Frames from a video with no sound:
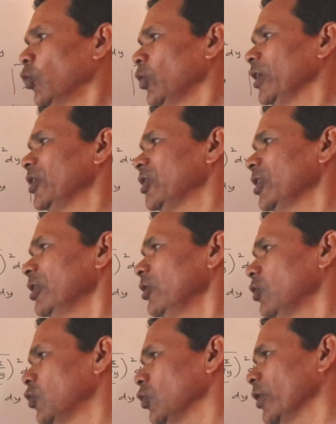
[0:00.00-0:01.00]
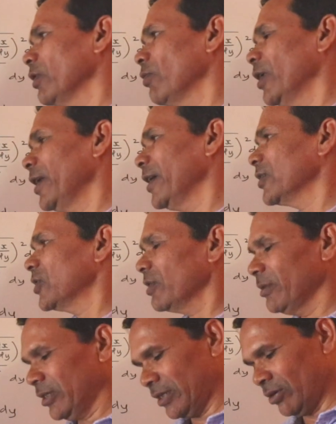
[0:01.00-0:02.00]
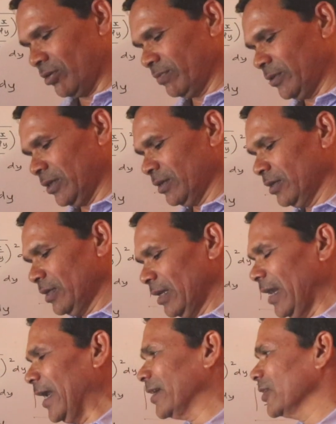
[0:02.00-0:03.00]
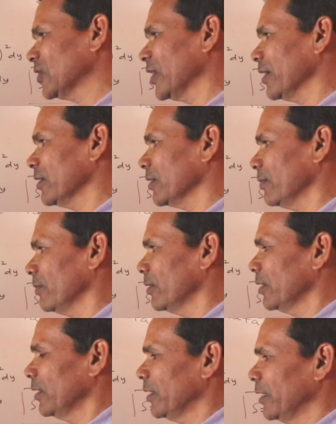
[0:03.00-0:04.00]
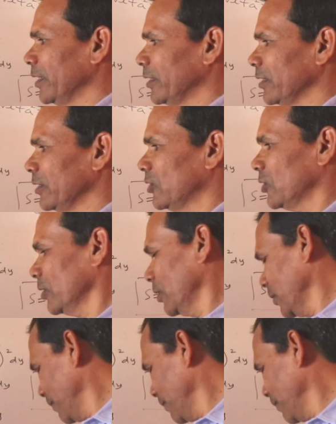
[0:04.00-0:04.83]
origin to the one extremity of the lattice rectum, it is